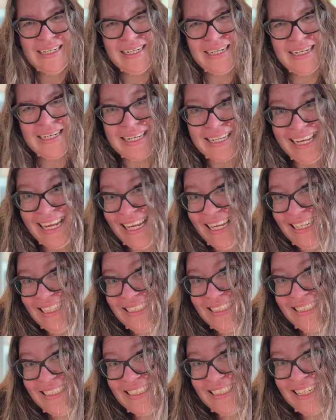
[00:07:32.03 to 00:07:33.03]
I
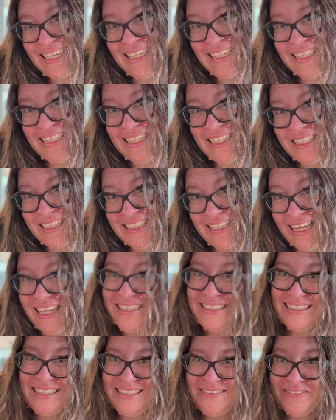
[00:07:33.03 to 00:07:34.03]
guess
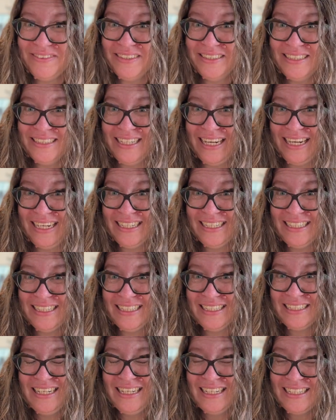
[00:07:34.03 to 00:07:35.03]
that's it for today.
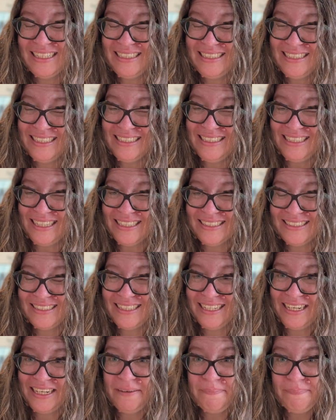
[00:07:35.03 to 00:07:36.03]
Until next
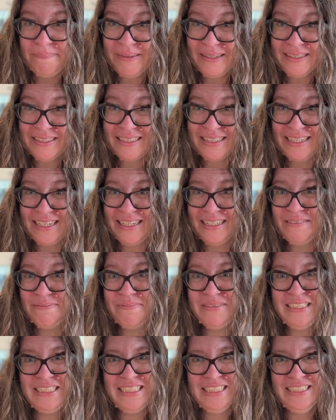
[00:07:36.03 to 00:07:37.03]
time, I am
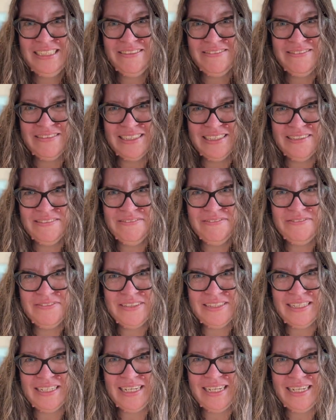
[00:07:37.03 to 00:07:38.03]
wishing you love
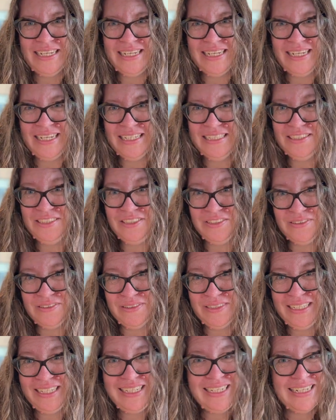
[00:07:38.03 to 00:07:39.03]
and
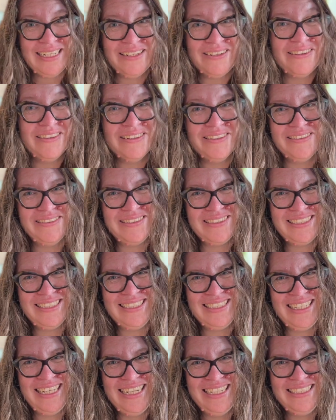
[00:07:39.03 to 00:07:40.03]
joy and all those good
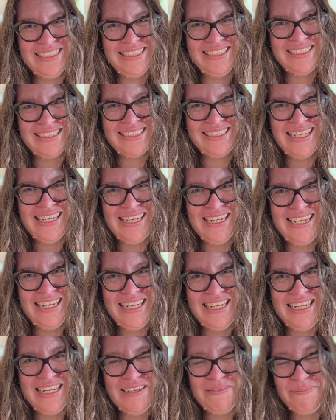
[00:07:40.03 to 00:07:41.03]
things
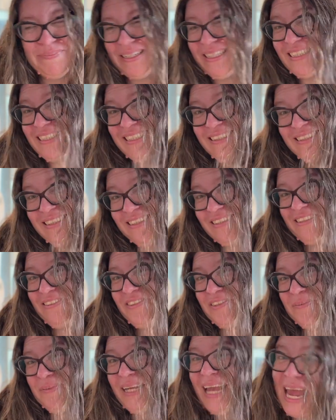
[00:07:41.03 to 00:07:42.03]
because you deserve
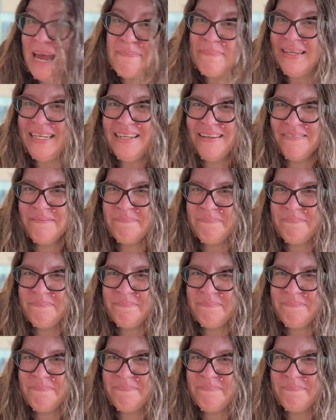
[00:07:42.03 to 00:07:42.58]
to be happy.